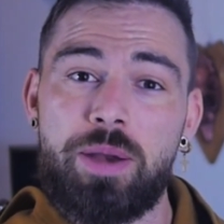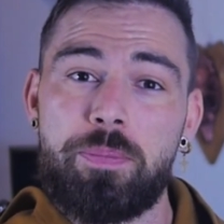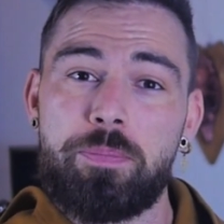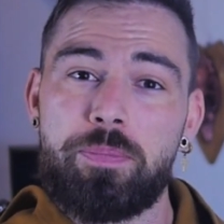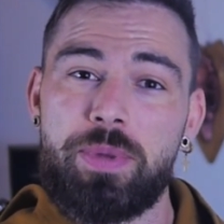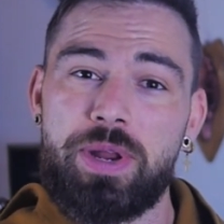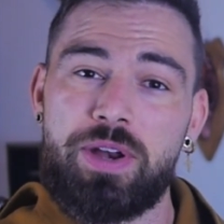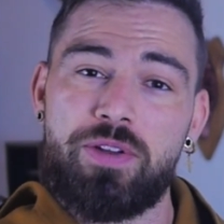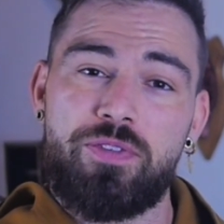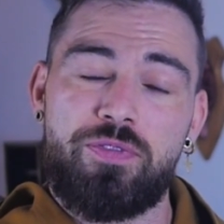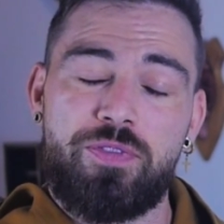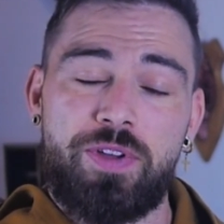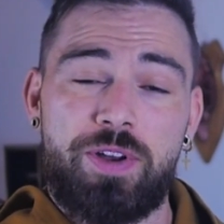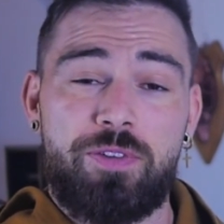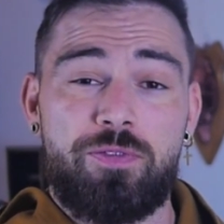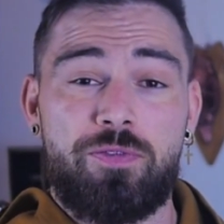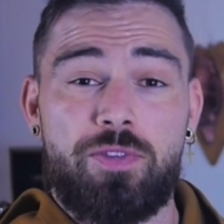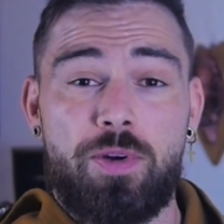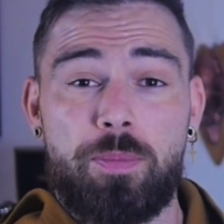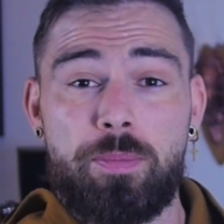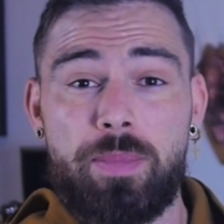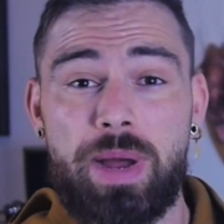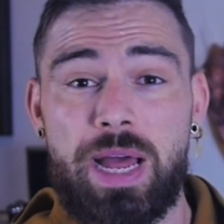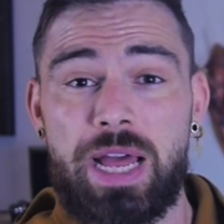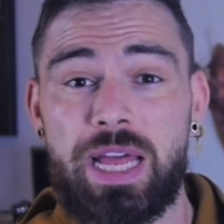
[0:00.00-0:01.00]
and benefit
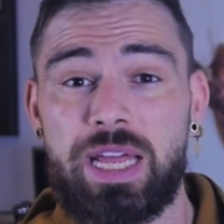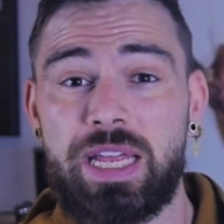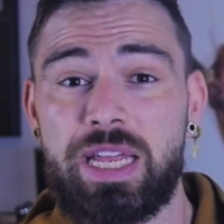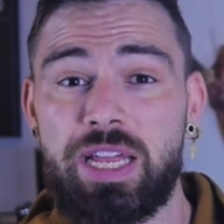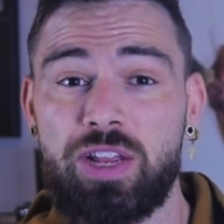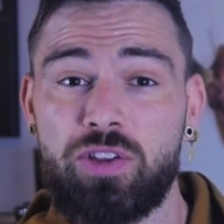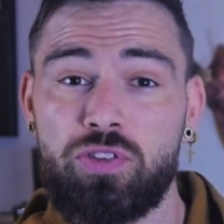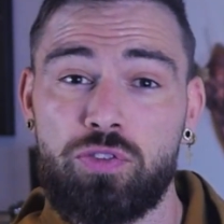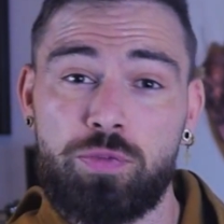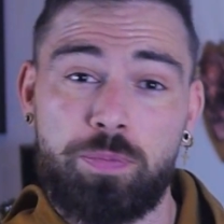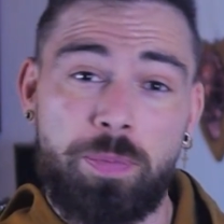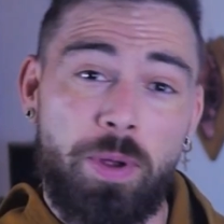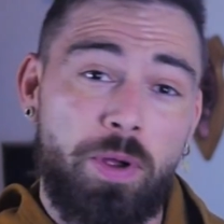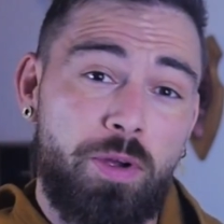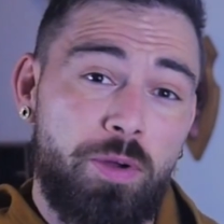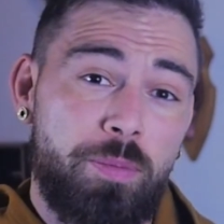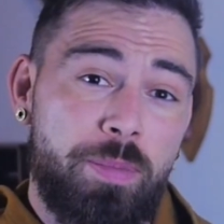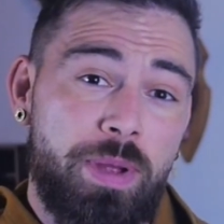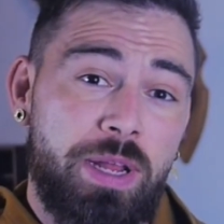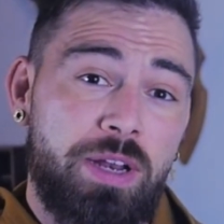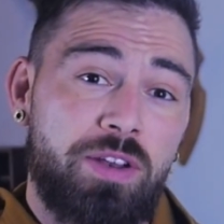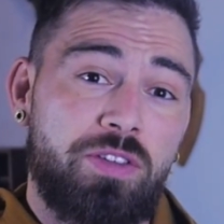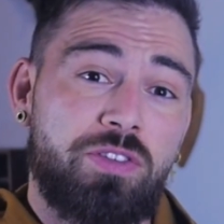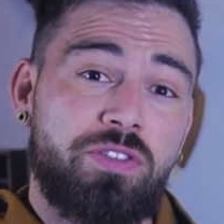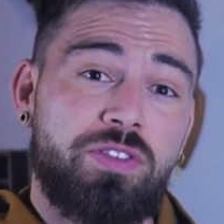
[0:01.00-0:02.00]
from my
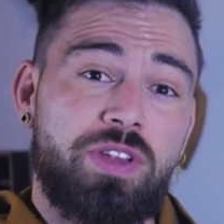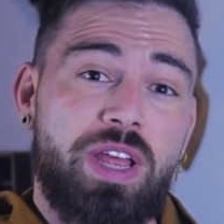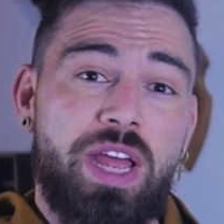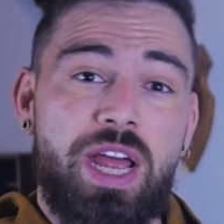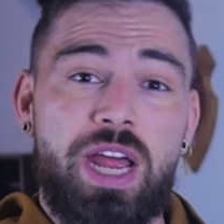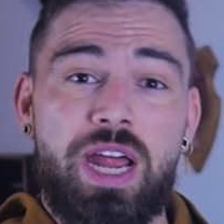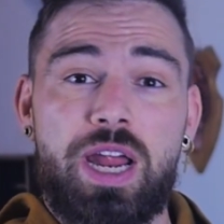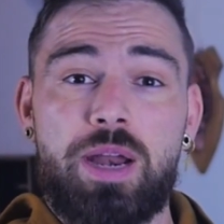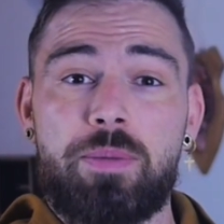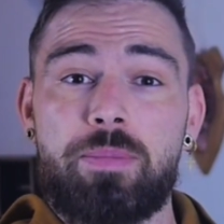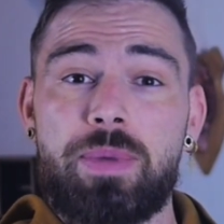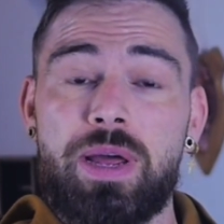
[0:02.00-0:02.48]
experiments and